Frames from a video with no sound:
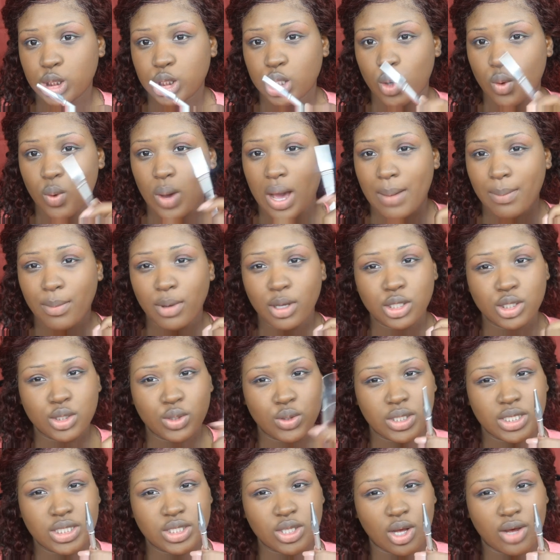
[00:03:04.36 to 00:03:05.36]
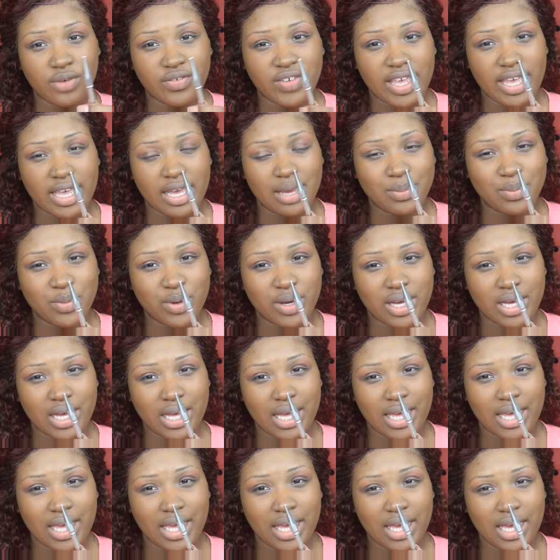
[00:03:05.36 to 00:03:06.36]
So I'm gonna do these off
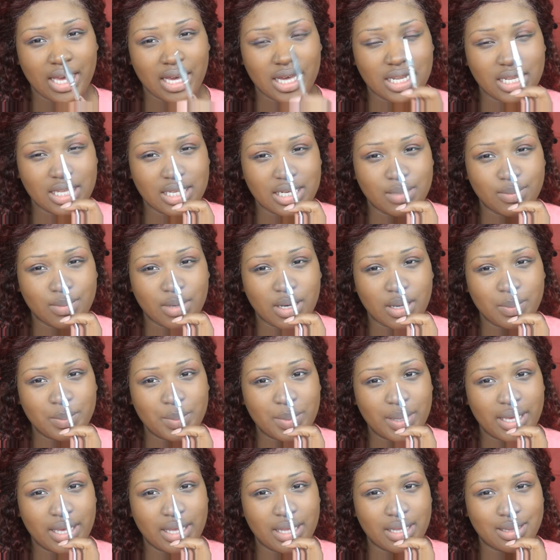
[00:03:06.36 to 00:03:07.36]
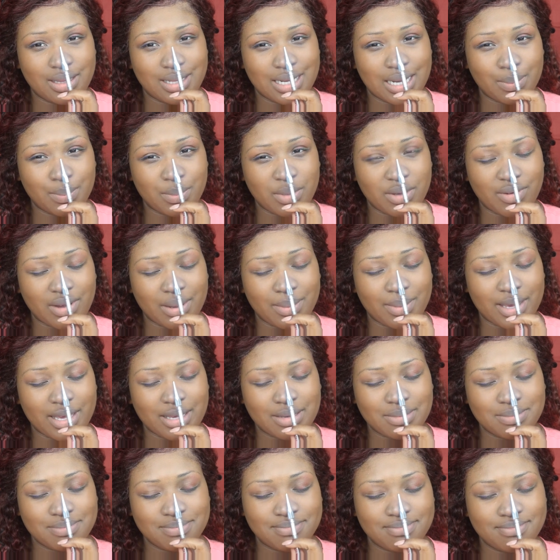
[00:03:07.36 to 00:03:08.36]
camera and clean them up, and then I'm gonna be right
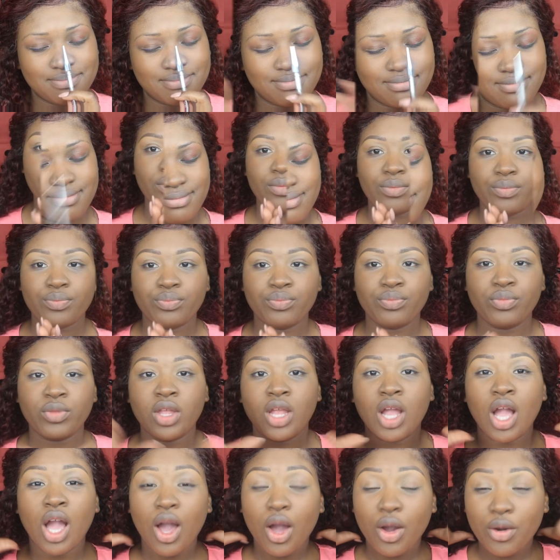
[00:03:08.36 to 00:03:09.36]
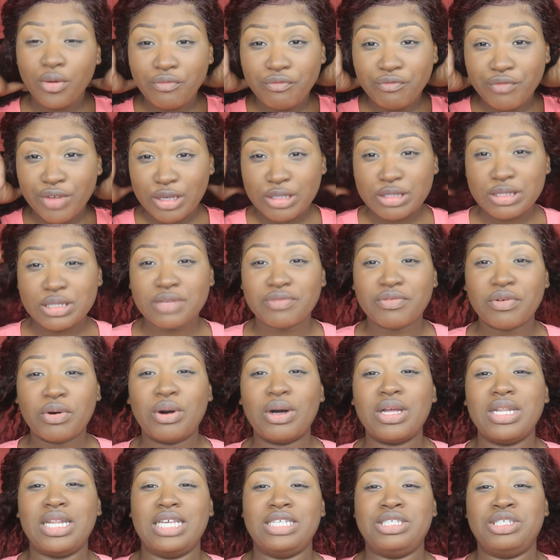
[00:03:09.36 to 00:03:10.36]
back. First of
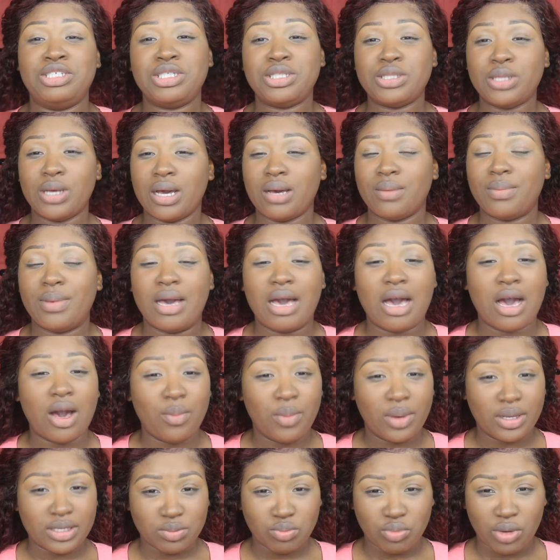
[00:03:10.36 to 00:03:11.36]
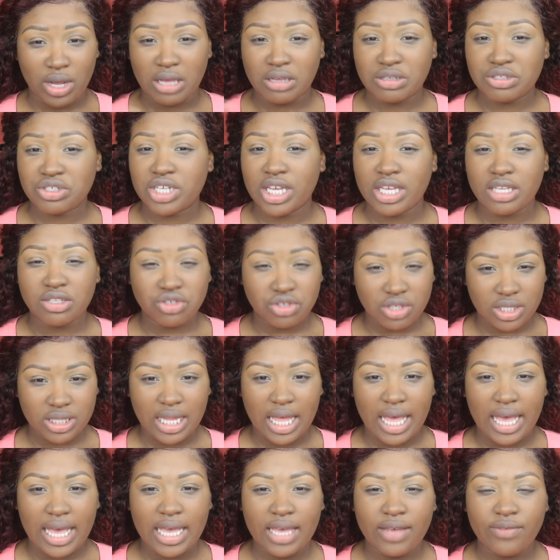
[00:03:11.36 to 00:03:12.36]
all, let's just talk about how much brows change your
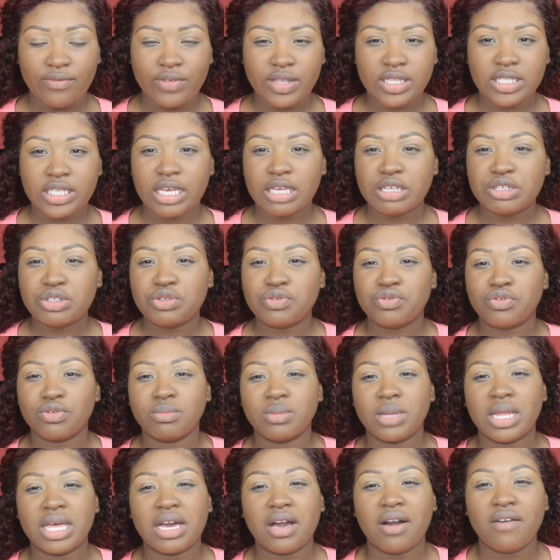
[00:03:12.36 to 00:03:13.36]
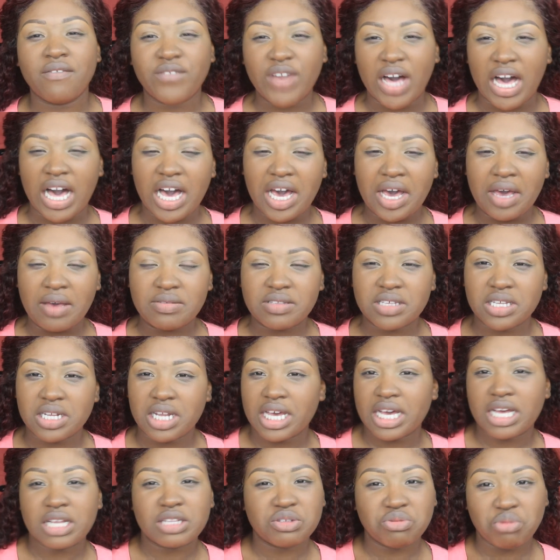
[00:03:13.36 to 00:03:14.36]
life. It takes you from like a five to
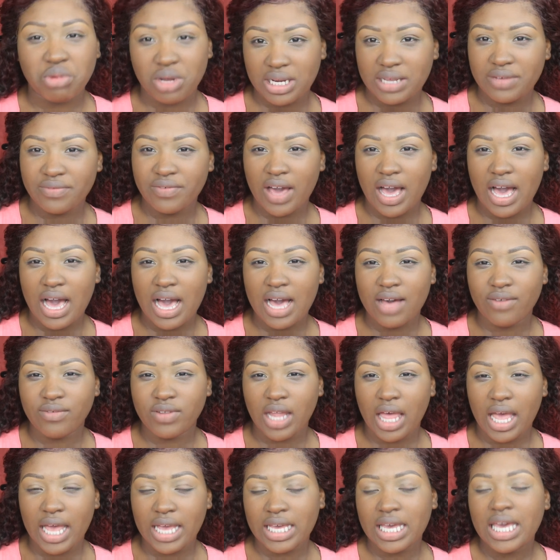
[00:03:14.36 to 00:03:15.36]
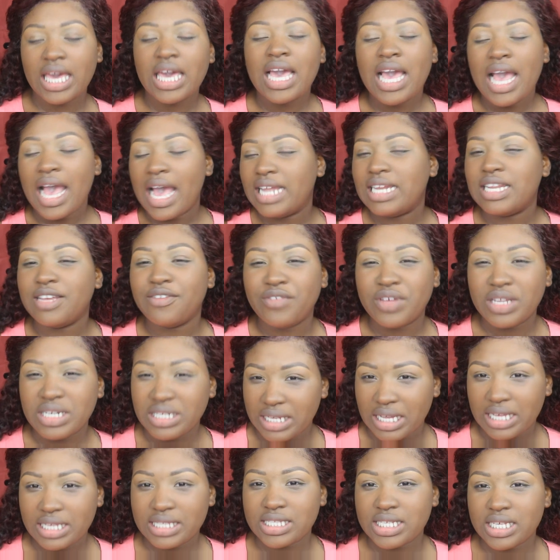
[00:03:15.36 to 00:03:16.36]
like a twenty-five. Like, and if
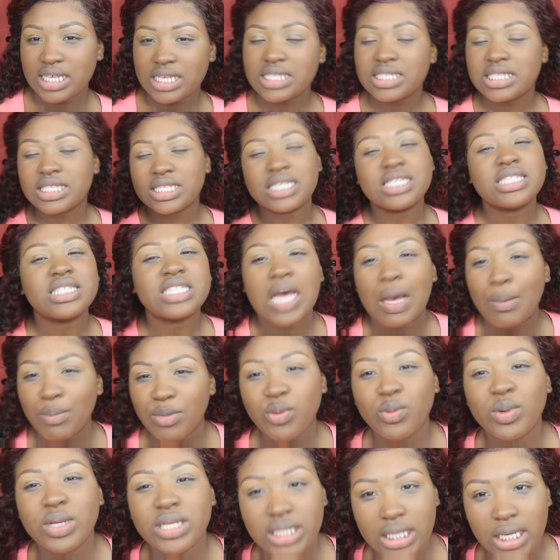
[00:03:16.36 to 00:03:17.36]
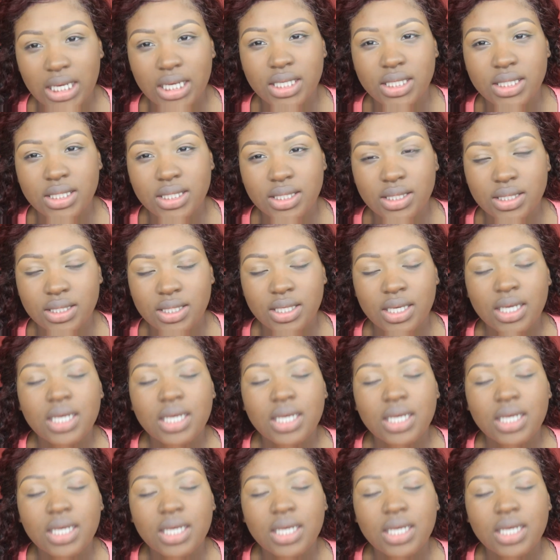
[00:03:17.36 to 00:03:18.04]
it doesn't, sis, tell me what does.